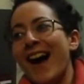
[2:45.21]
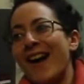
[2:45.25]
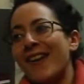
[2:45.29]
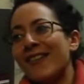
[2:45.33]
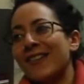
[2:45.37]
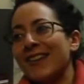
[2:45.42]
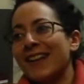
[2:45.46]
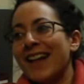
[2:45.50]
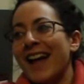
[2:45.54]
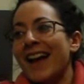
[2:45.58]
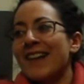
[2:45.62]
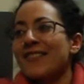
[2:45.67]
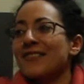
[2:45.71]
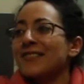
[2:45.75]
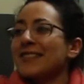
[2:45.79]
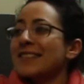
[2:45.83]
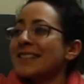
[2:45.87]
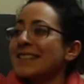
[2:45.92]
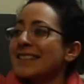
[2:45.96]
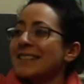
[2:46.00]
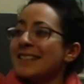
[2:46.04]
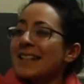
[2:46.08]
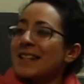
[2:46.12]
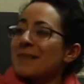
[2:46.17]
Well, I
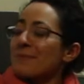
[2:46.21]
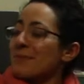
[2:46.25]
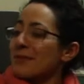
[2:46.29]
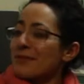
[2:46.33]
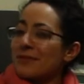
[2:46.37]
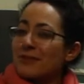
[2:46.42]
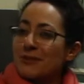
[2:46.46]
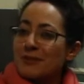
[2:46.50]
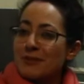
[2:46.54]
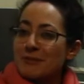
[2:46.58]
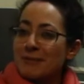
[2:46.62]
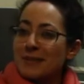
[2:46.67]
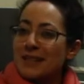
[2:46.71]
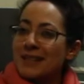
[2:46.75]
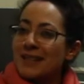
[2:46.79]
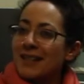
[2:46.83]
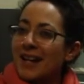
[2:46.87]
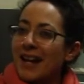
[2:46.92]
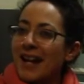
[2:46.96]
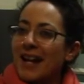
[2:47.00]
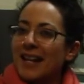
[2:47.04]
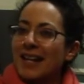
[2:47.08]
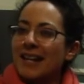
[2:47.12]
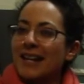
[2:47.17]
really like
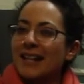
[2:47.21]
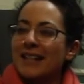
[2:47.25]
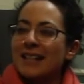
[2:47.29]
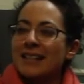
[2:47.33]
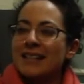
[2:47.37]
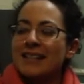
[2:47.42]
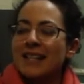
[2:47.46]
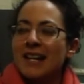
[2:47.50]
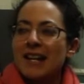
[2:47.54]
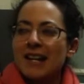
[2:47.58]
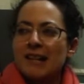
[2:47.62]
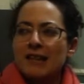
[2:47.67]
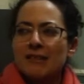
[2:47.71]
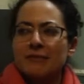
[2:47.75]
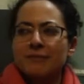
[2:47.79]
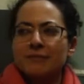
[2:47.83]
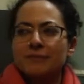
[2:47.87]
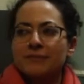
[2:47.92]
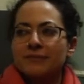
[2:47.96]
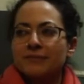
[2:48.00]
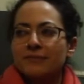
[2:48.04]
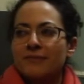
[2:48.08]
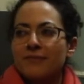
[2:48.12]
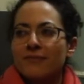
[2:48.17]
performing, and
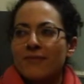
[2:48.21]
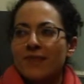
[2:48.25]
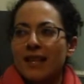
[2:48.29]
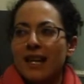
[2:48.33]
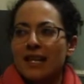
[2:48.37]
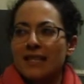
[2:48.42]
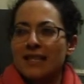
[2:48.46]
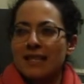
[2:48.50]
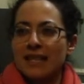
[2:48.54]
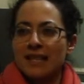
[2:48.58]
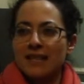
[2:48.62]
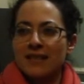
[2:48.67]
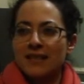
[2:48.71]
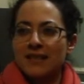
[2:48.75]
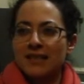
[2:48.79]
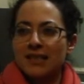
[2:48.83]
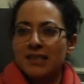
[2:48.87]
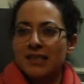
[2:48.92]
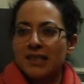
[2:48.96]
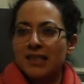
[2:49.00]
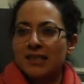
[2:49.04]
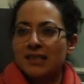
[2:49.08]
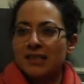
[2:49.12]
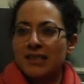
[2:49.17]
um, I dance a
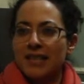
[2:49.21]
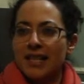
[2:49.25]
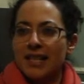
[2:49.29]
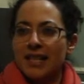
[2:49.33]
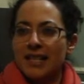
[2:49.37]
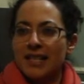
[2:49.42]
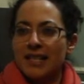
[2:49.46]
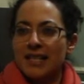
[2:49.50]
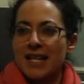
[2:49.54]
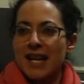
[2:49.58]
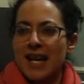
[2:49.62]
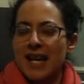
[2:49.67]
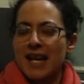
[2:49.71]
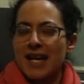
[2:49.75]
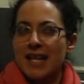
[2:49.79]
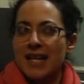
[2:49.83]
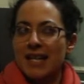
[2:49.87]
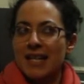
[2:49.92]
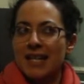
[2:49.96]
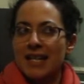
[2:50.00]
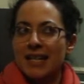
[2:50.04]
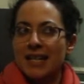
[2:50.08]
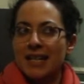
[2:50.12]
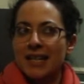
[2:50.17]
lot, and
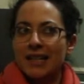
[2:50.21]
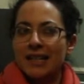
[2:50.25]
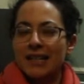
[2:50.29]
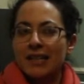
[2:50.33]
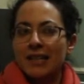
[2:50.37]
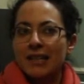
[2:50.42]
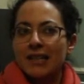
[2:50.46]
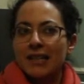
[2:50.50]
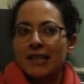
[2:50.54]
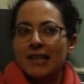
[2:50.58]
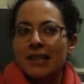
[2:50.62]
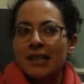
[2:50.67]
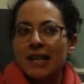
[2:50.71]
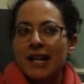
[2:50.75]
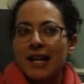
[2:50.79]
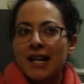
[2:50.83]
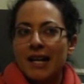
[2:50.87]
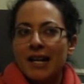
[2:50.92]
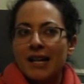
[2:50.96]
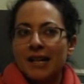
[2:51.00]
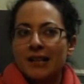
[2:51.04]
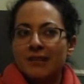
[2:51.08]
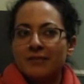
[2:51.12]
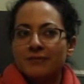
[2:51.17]
I...
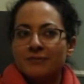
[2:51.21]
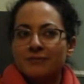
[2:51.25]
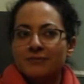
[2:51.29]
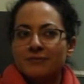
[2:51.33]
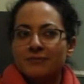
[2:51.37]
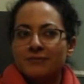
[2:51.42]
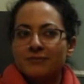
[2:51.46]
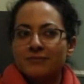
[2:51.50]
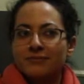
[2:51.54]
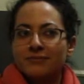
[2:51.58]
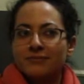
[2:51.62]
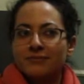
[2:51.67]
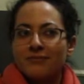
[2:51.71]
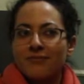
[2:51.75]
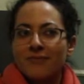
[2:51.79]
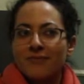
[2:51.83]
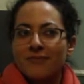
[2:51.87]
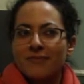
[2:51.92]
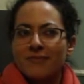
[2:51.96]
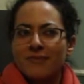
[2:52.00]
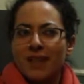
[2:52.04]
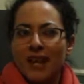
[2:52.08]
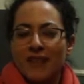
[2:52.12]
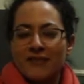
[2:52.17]
Um,
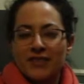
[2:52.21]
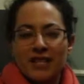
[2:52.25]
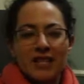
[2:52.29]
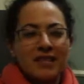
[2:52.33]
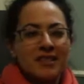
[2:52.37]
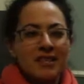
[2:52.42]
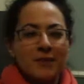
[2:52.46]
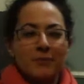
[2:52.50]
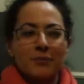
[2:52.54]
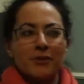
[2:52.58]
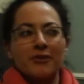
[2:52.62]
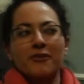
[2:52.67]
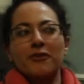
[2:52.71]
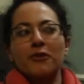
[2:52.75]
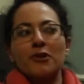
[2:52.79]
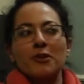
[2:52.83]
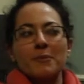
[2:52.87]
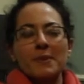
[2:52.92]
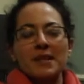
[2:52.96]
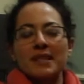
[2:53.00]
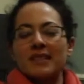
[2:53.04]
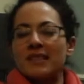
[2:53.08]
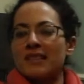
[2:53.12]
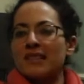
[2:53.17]
I've done some
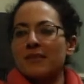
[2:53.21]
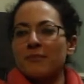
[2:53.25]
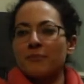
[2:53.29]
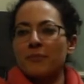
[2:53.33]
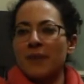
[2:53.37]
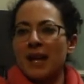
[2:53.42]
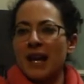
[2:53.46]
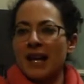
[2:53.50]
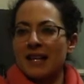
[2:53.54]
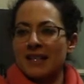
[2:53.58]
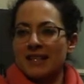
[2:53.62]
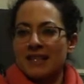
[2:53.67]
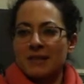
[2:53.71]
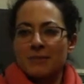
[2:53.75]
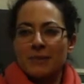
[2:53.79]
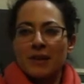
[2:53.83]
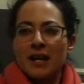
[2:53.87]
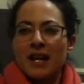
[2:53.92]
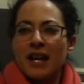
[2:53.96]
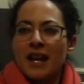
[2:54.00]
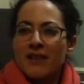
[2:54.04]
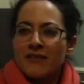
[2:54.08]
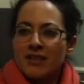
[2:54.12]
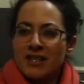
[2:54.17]
performance in the past, but
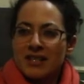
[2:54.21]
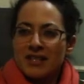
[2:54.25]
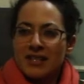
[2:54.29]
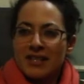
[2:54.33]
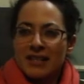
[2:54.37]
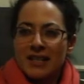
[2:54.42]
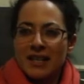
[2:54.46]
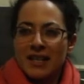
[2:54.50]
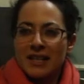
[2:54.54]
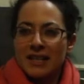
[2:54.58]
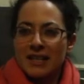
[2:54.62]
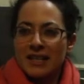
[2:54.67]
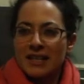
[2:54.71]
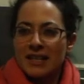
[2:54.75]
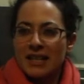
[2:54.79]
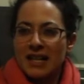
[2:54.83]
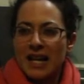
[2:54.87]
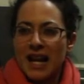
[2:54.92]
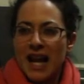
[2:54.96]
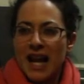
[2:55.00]
I haven't done any